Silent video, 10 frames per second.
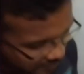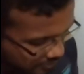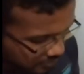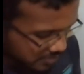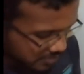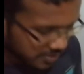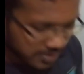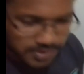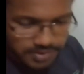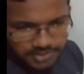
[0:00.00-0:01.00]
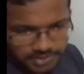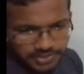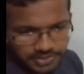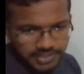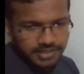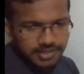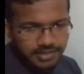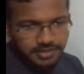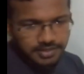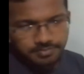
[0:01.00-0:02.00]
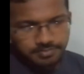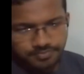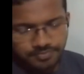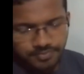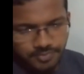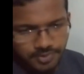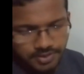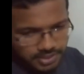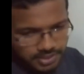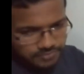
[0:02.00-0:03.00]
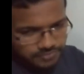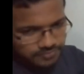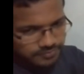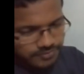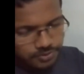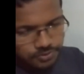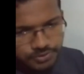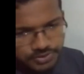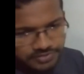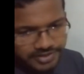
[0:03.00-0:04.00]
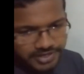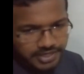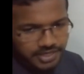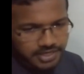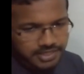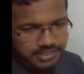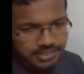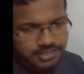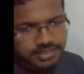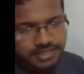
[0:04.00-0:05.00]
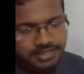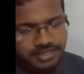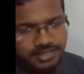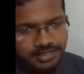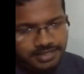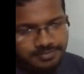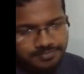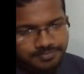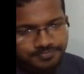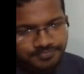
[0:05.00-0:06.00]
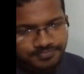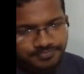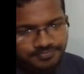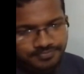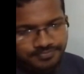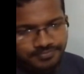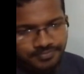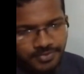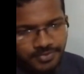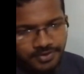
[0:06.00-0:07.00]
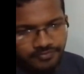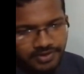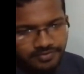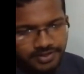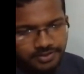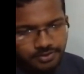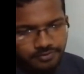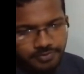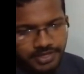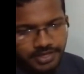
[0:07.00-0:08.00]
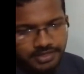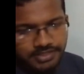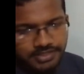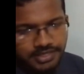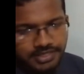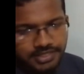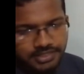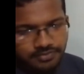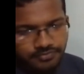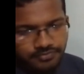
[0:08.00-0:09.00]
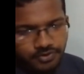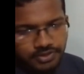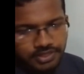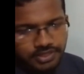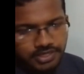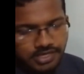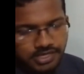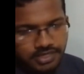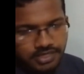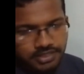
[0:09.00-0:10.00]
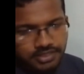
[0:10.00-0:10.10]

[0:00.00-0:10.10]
good. That's great. That's very good to see. Very encouraging. Um, wavelength of peak energy radiation for the Earth.